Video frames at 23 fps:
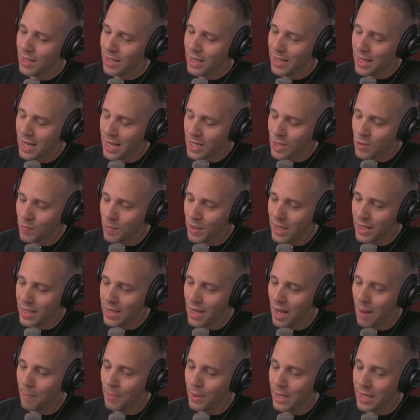He gets
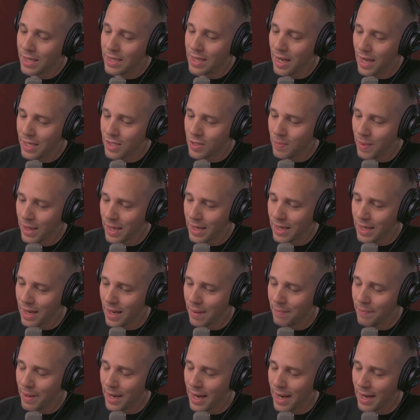beaten up, but he does make a
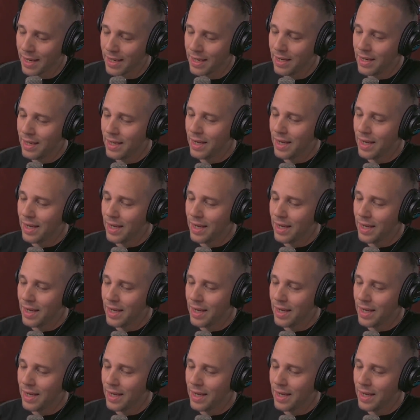comeback,